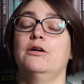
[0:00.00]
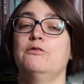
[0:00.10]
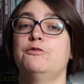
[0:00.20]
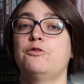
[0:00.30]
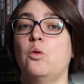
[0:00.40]

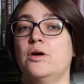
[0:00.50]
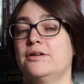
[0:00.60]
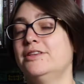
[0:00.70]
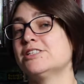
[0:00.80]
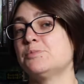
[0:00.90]
for
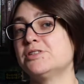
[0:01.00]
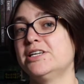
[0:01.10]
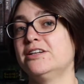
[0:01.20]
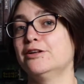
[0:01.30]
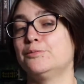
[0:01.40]
this
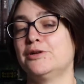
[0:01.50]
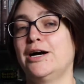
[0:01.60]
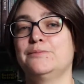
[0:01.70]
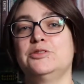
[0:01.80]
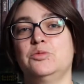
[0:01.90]
particular
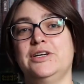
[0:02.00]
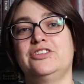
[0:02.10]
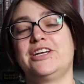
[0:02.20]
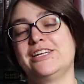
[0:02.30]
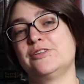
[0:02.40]
prompt,
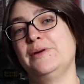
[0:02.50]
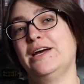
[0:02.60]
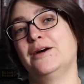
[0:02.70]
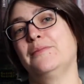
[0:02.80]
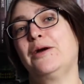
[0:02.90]
which gets me
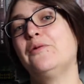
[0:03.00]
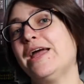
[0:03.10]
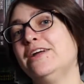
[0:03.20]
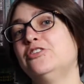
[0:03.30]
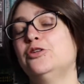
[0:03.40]
on my
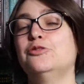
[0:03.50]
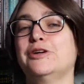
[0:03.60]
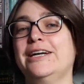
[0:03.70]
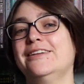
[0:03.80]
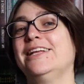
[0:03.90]
way to
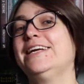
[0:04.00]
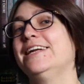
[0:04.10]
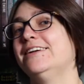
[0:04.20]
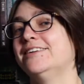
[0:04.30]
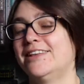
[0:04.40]
finally
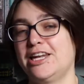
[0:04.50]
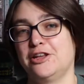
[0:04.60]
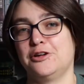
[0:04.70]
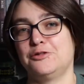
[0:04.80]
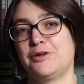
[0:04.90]
getting to that
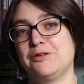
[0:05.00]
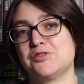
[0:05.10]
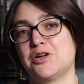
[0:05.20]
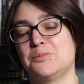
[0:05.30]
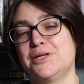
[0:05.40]
other
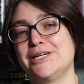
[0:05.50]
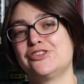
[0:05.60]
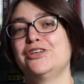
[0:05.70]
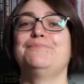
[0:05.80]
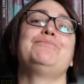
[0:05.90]
5-star
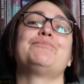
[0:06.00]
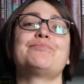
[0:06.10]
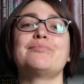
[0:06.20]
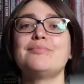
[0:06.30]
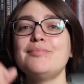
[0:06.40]
prediction.
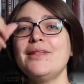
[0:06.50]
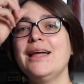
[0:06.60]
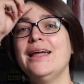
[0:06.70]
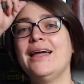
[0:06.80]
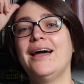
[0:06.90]

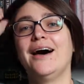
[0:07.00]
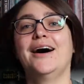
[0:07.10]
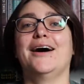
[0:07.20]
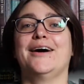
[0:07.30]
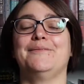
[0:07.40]

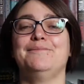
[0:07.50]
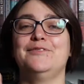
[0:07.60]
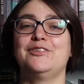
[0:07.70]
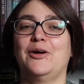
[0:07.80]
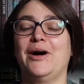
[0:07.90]

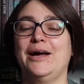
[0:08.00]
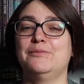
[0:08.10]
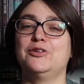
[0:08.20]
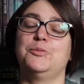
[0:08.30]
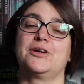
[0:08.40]
So I'm
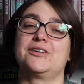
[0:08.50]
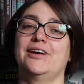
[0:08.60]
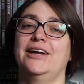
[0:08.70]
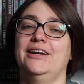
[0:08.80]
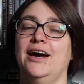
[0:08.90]
super
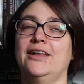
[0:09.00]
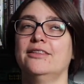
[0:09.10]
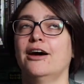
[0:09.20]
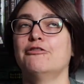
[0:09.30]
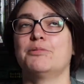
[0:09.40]
excited. I
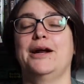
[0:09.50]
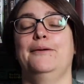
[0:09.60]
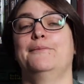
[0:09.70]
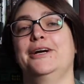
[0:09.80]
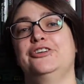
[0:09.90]
love Pride
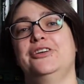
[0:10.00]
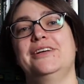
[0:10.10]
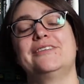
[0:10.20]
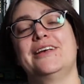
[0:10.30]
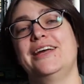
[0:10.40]
and
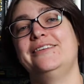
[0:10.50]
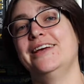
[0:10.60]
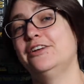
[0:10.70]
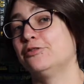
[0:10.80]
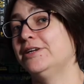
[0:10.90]
Prejudice. I
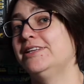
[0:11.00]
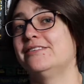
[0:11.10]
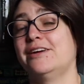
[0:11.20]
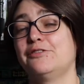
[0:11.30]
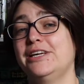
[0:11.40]
tend to read this
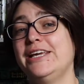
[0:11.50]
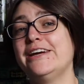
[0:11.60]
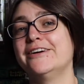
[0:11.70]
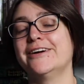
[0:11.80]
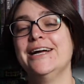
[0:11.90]
every
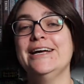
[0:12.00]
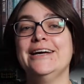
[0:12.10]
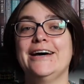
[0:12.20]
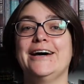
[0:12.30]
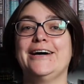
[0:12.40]
year.
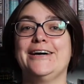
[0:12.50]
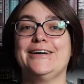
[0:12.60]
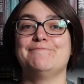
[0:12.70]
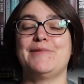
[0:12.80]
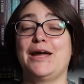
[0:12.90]

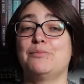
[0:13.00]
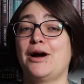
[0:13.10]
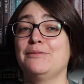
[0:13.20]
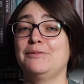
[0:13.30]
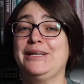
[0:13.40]
I
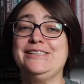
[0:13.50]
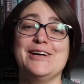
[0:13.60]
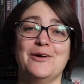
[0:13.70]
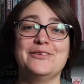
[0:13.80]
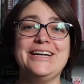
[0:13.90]
probably
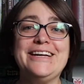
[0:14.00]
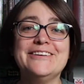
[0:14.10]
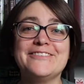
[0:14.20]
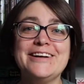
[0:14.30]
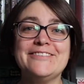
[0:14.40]
don't need to
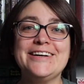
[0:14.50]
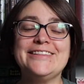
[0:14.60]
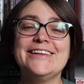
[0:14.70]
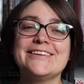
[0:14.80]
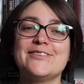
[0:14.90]
reread
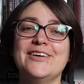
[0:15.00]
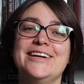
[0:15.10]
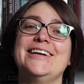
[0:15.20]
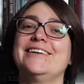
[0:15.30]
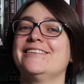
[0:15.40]
this one.
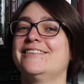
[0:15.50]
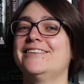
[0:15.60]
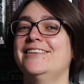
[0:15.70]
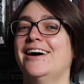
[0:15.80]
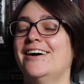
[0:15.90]
It is
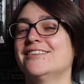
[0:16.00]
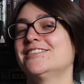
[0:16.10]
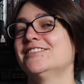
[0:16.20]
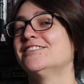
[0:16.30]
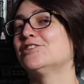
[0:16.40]
the
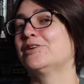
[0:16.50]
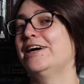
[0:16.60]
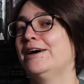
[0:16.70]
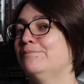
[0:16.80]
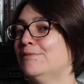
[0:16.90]
Austen story
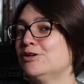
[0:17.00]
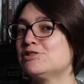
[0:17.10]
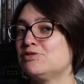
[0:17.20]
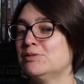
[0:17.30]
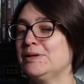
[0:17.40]
I'm
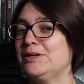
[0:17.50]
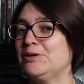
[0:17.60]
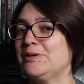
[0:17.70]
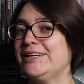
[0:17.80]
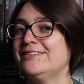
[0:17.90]
most familiar
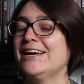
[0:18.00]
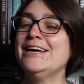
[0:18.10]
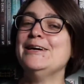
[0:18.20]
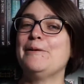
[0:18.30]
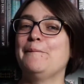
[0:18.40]
with,
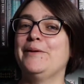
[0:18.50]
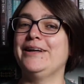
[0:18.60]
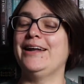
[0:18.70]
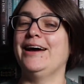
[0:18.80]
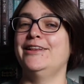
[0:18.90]

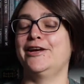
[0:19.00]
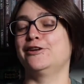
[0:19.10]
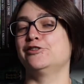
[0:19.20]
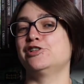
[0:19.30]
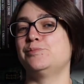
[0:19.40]
but I think
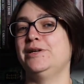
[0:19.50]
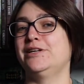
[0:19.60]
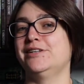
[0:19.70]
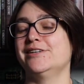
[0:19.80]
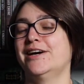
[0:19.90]
it'll just be a
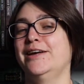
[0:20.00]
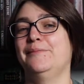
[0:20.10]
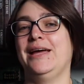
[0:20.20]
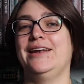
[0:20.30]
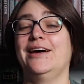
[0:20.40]
good time,
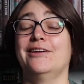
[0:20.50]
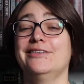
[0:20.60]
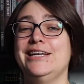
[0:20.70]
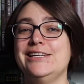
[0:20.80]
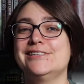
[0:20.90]
and I'll
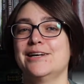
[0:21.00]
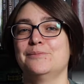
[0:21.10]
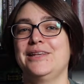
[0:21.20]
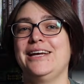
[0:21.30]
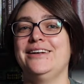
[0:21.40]
need
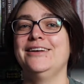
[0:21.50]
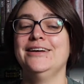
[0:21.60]
something